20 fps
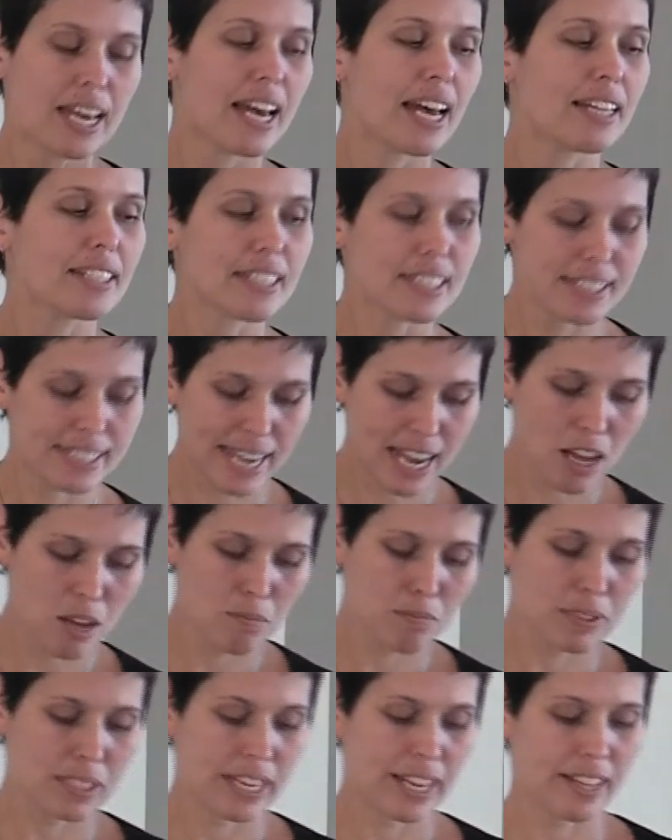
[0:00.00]
and to
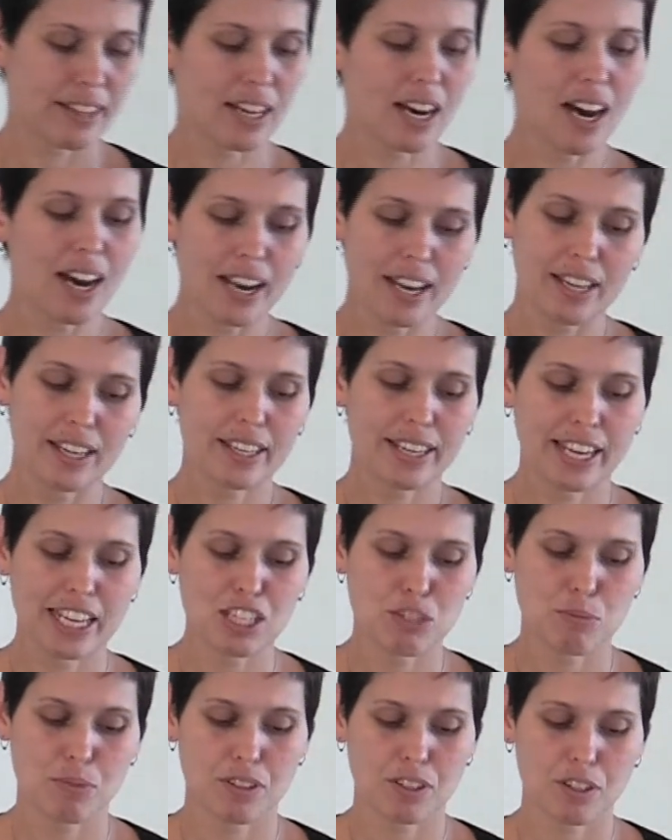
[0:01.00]
downplay the high
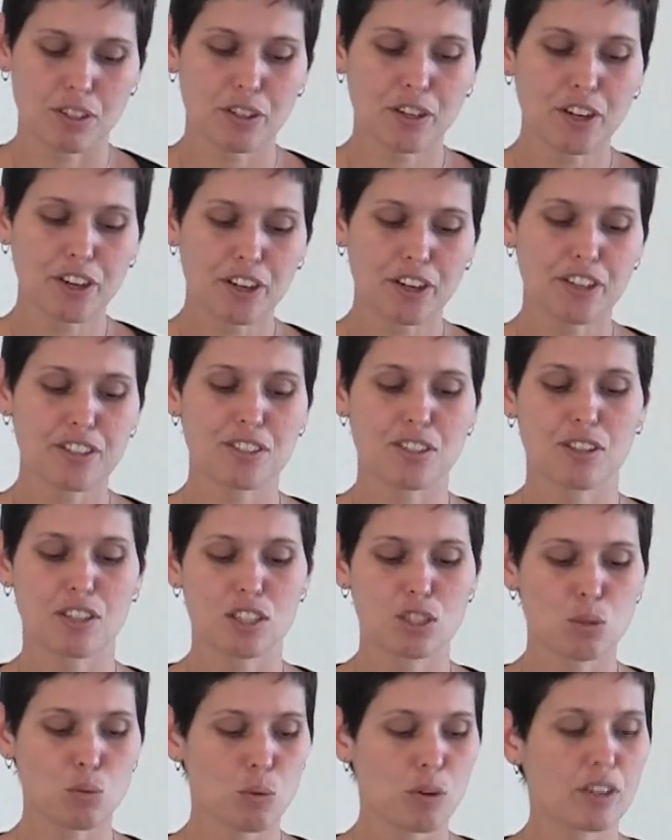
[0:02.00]
engagement that occurs in the
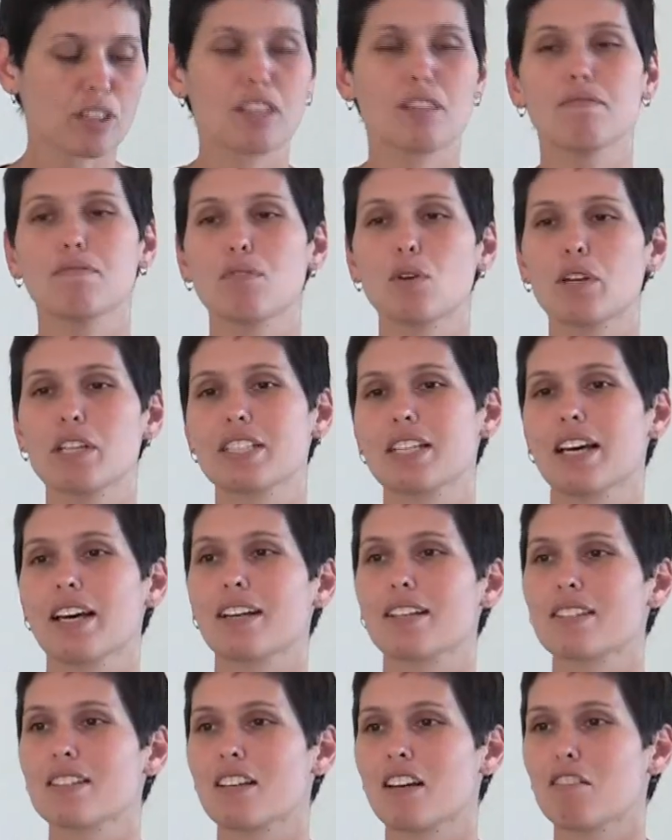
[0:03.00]
swirling
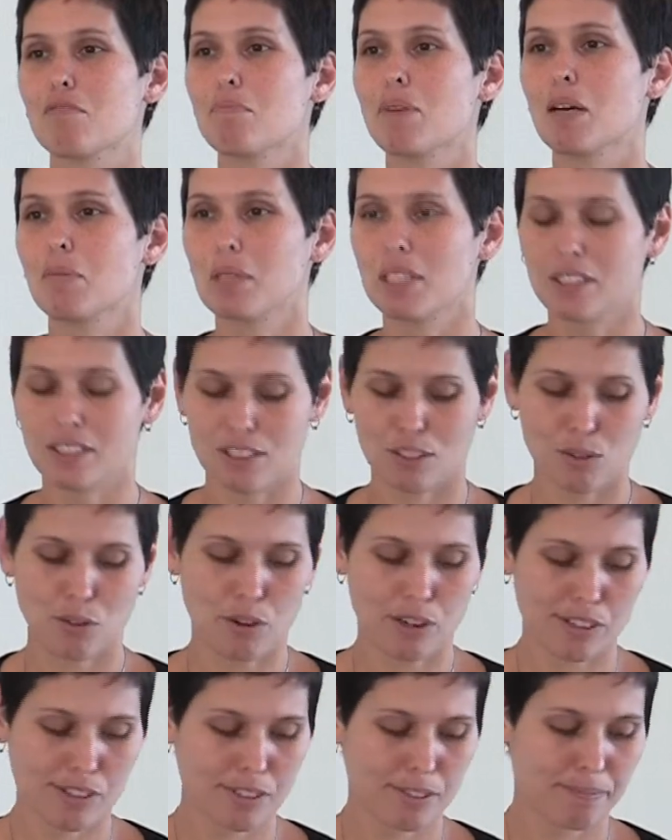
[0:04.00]
vortex of public
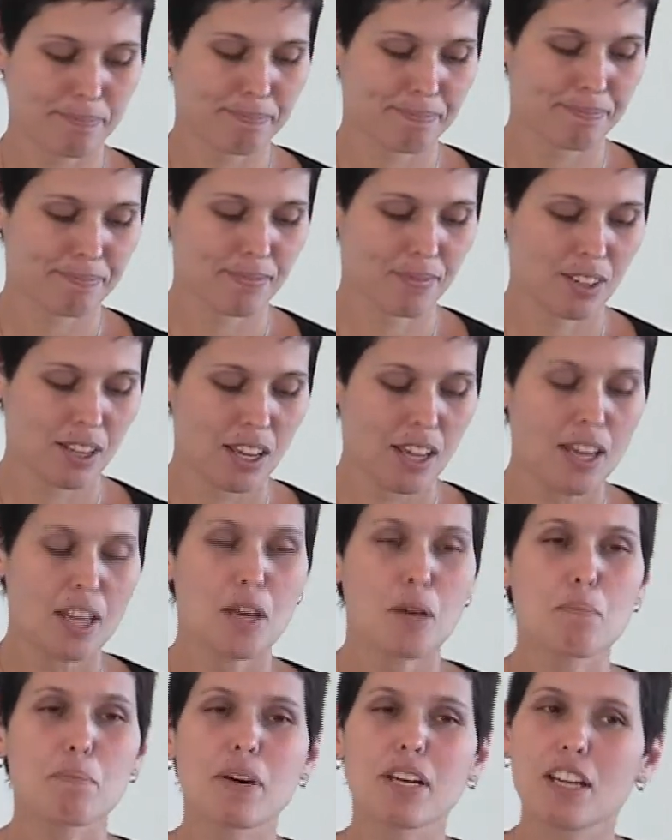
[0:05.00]
discourse.
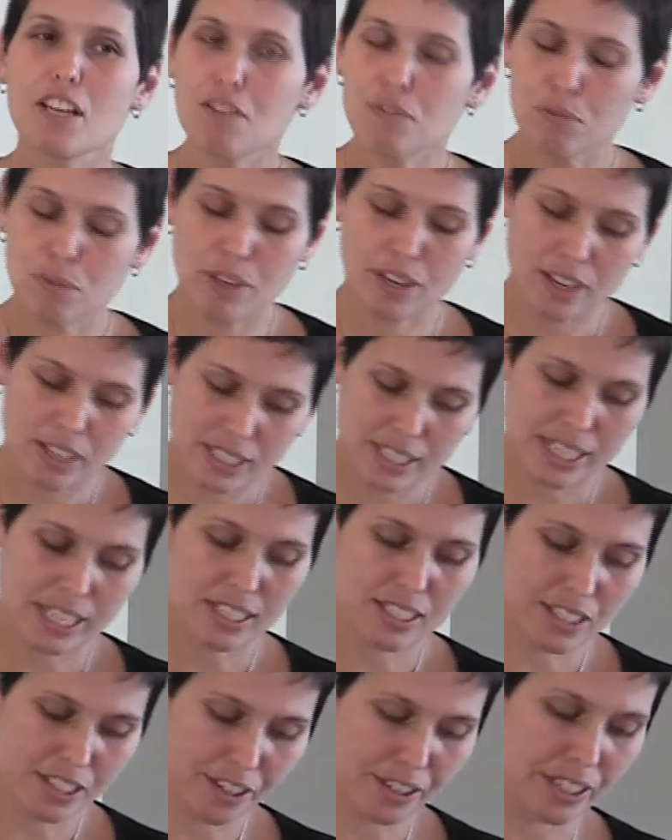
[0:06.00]
But if we are to
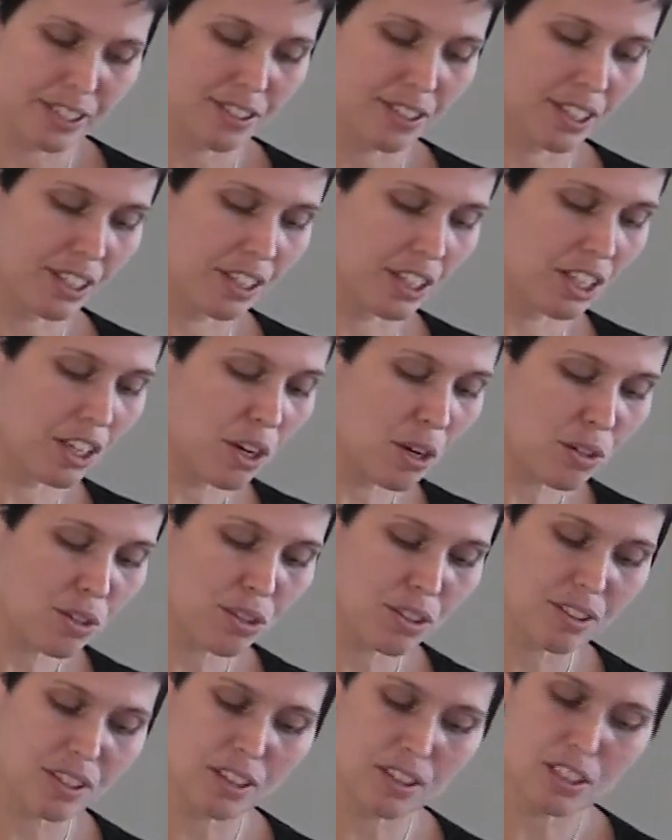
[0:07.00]
take seriously the
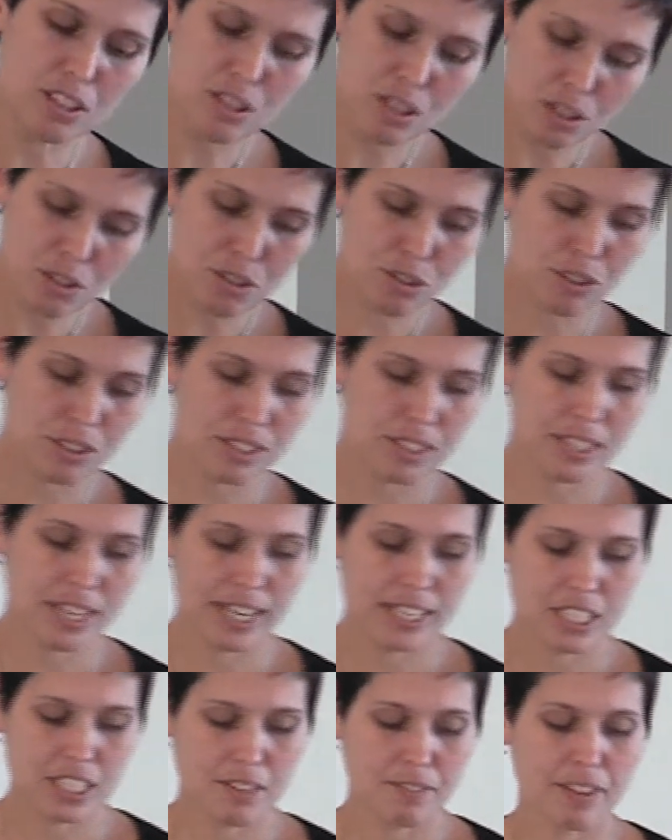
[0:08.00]
notion that the social and
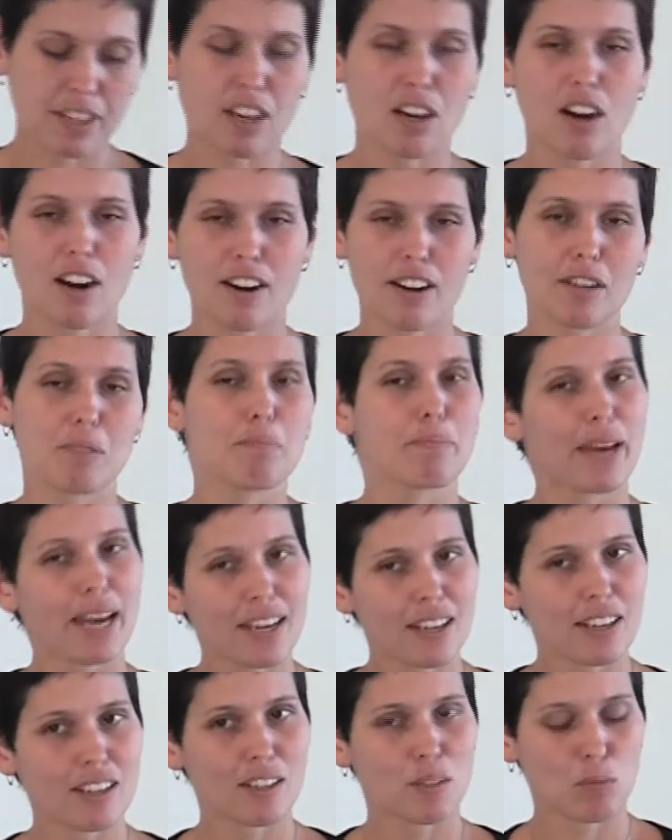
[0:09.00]
scientific are
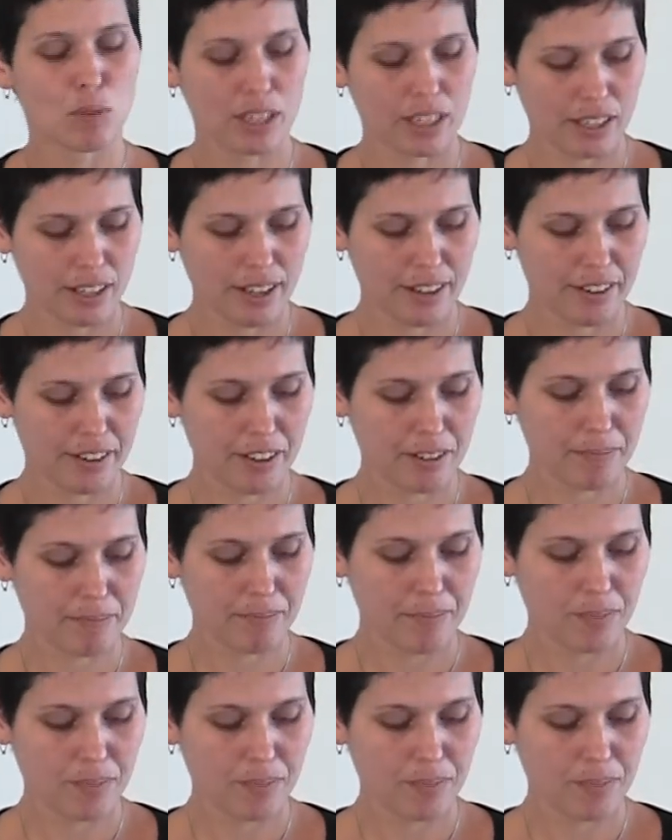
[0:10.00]
embedded in one another,